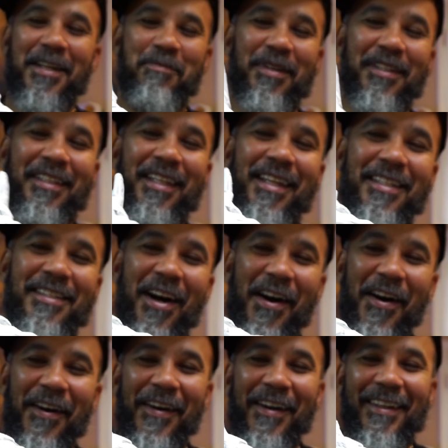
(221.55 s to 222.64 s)
But these
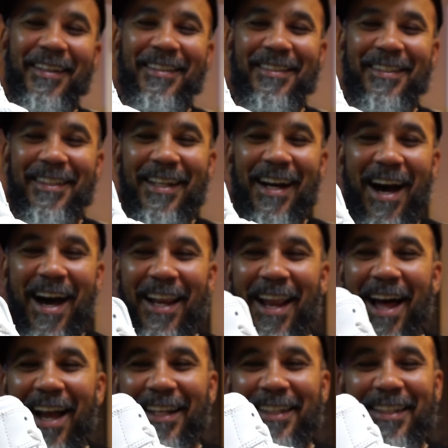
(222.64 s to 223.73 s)
are, I
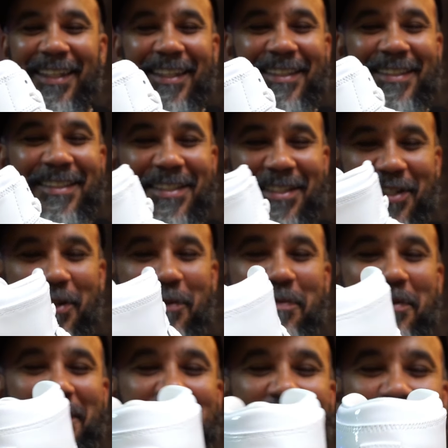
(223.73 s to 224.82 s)
like these.
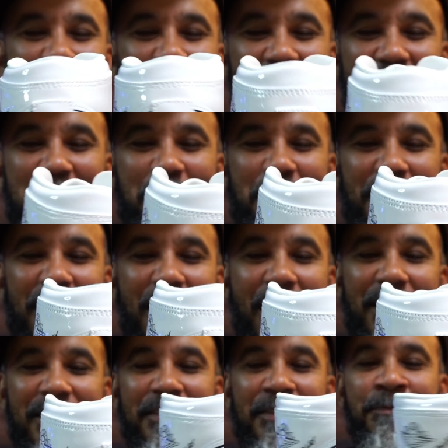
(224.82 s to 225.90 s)
Super, super, super
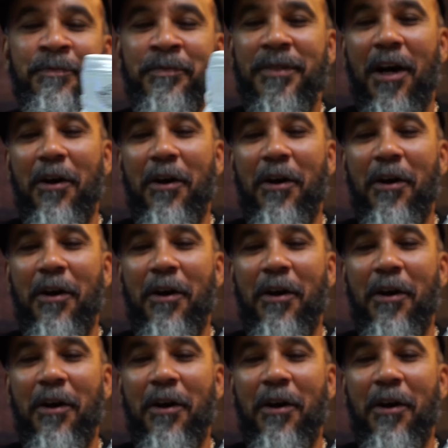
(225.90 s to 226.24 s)
nice.